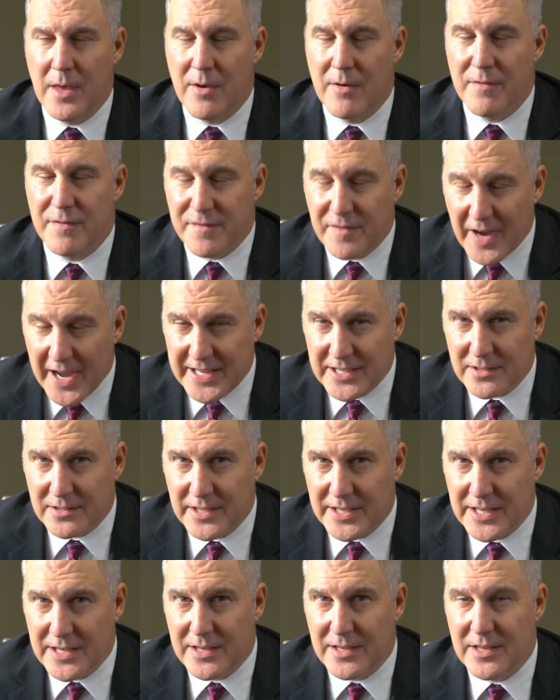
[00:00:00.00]

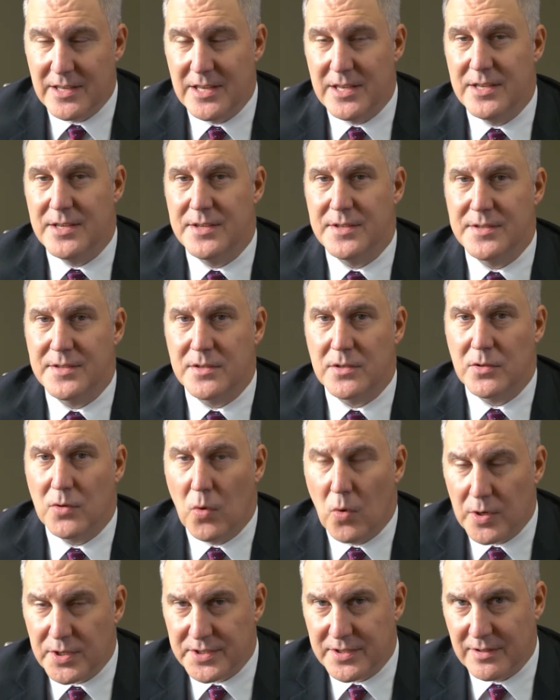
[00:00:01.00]
Finally is
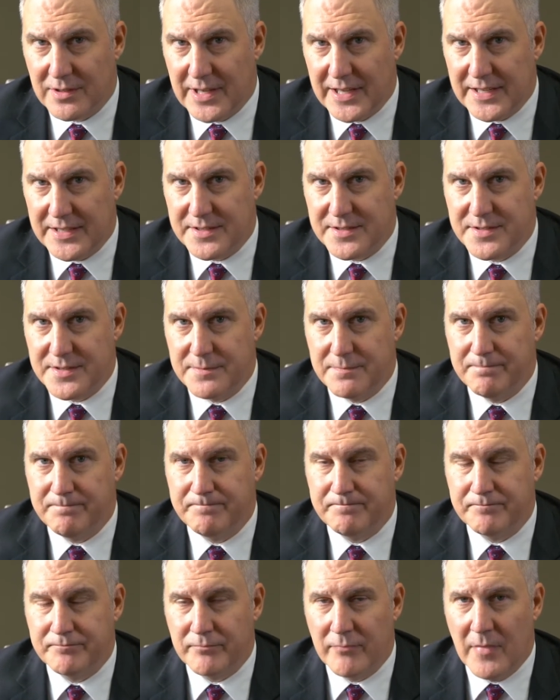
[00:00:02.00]
court delays.
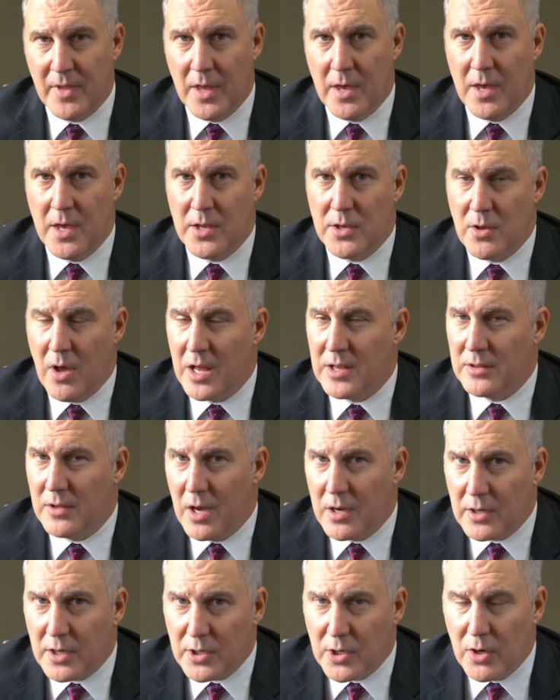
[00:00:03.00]
Not
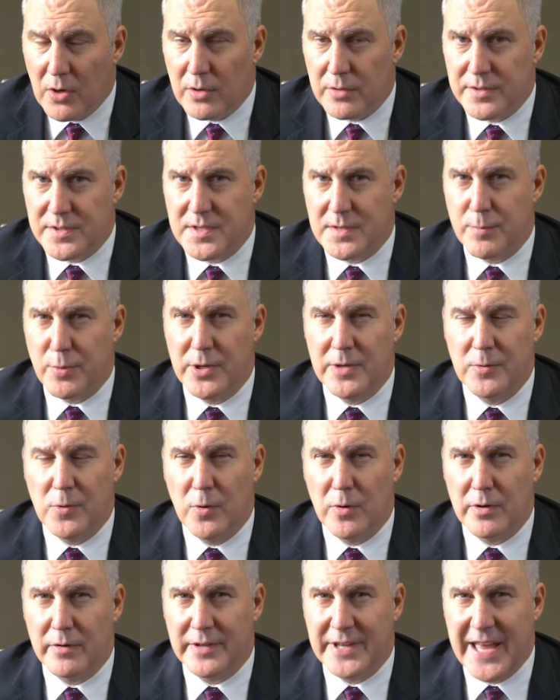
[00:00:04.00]
long ago, the Supreme
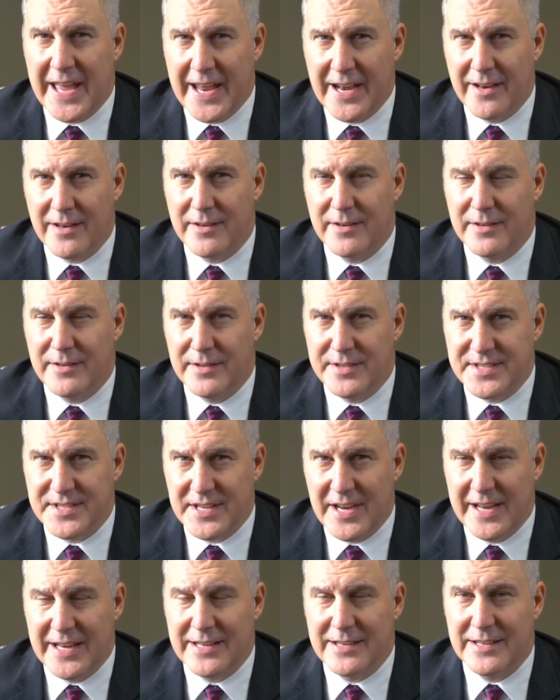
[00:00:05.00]
Court of Canada
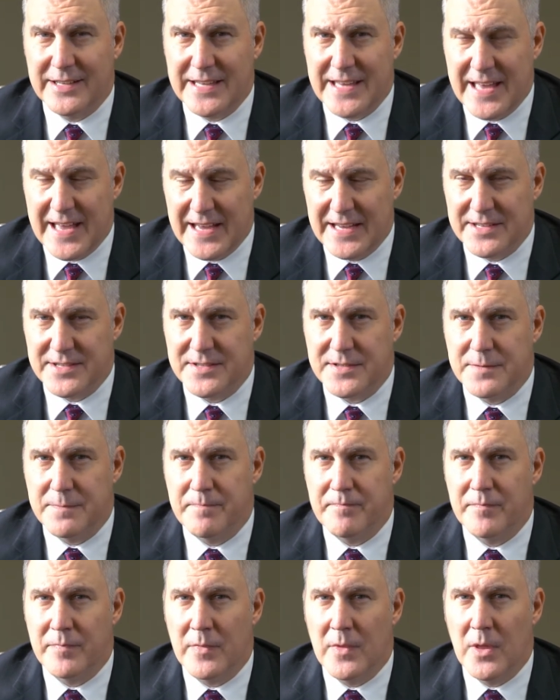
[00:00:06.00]
decided a case
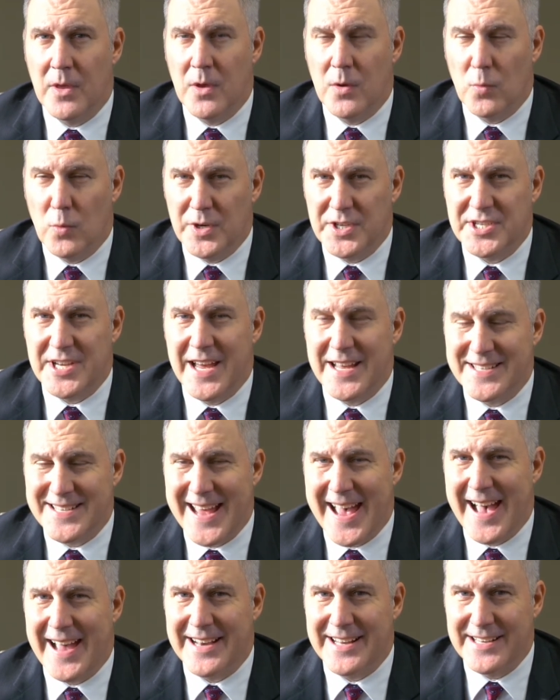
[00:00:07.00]
which has
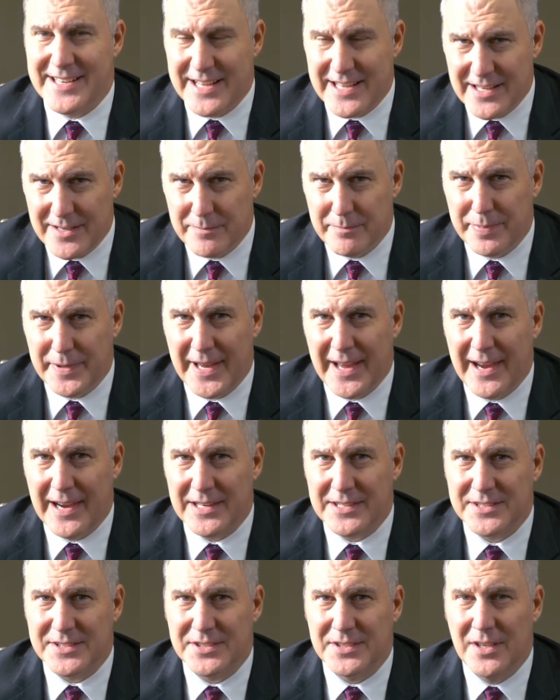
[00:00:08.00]
had an
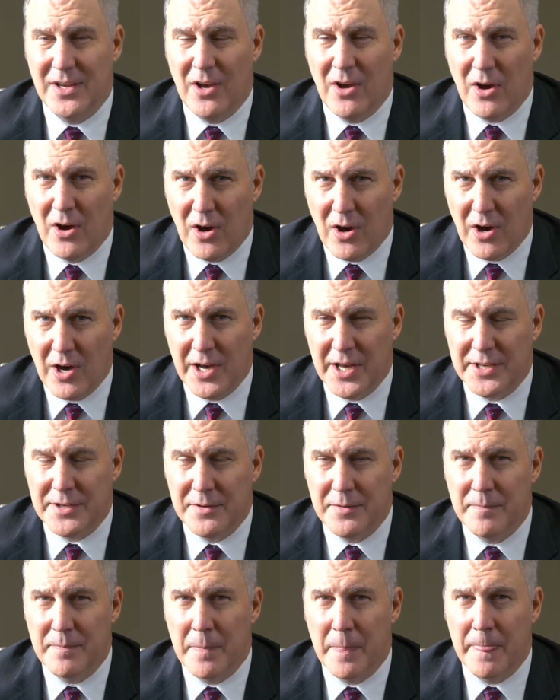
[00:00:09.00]
impact
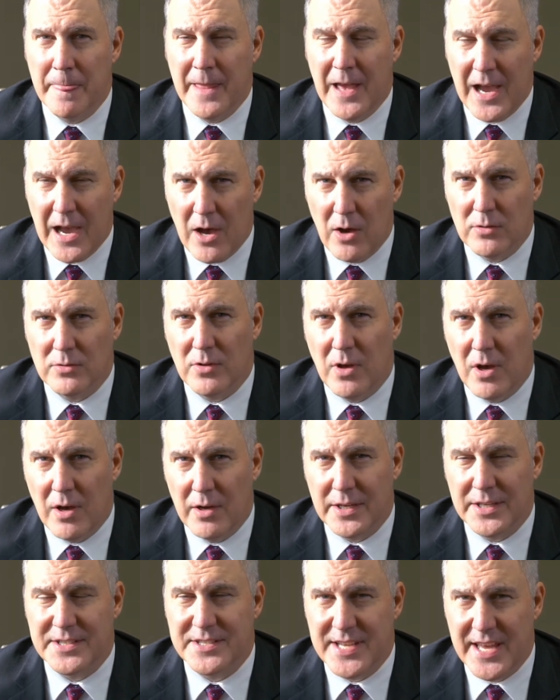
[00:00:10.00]
on how
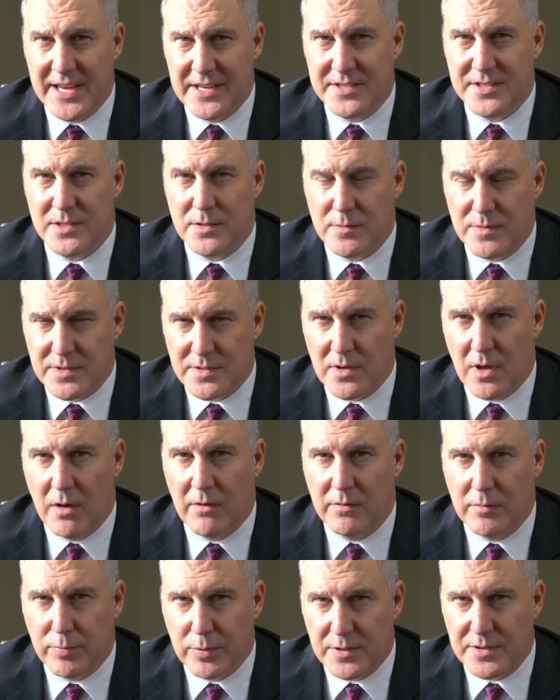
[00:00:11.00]
long it takes to
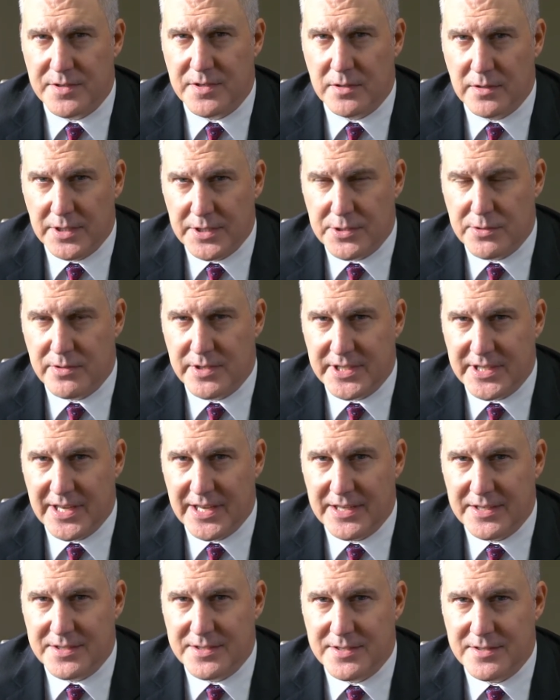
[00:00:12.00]
resolve a personal injury
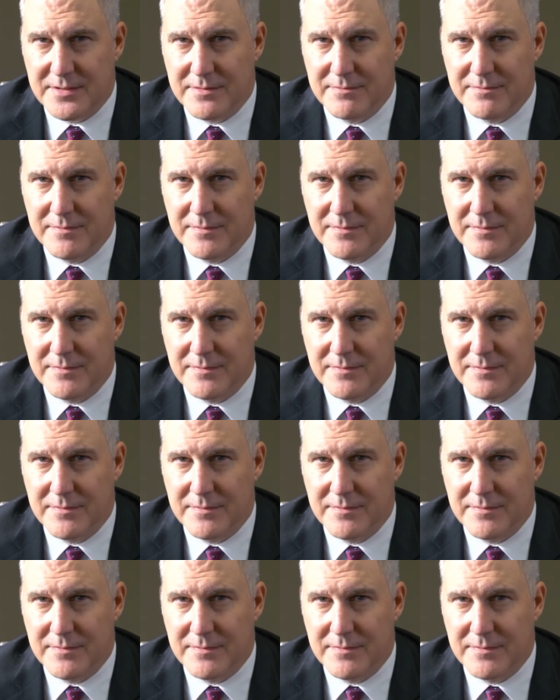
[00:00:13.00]
case.